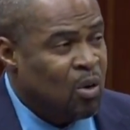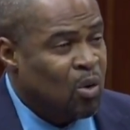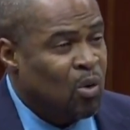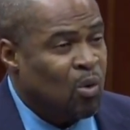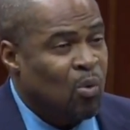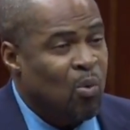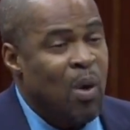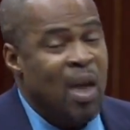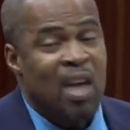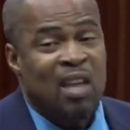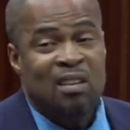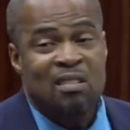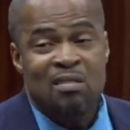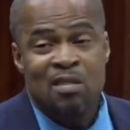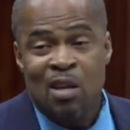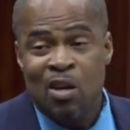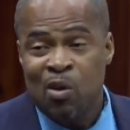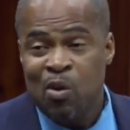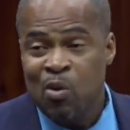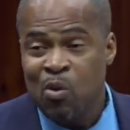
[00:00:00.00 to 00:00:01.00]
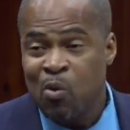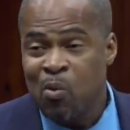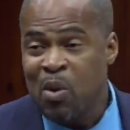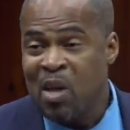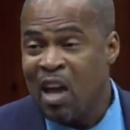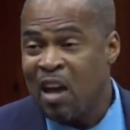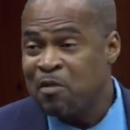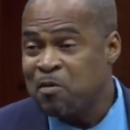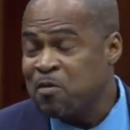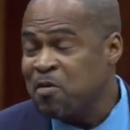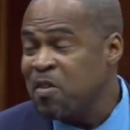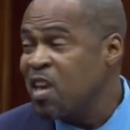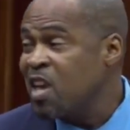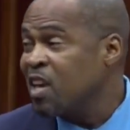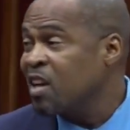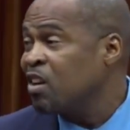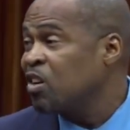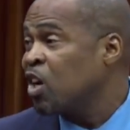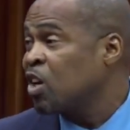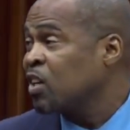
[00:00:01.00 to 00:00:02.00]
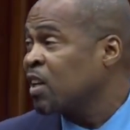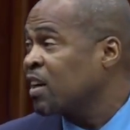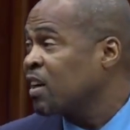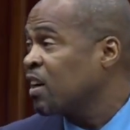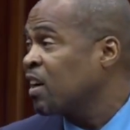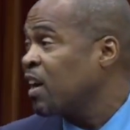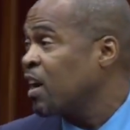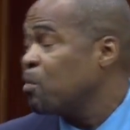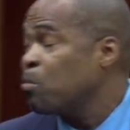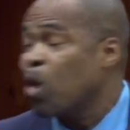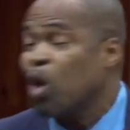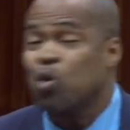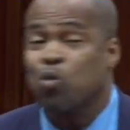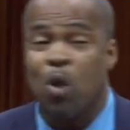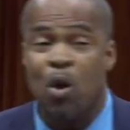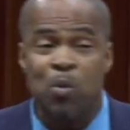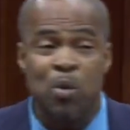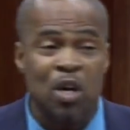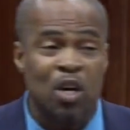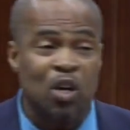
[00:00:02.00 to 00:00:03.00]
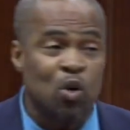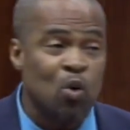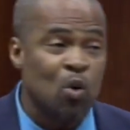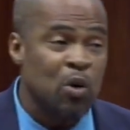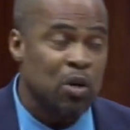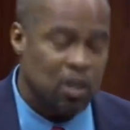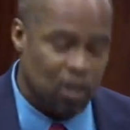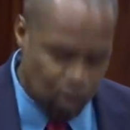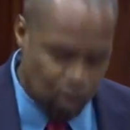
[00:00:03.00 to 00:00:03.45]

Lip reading: When we are vague and unclear about where we are going,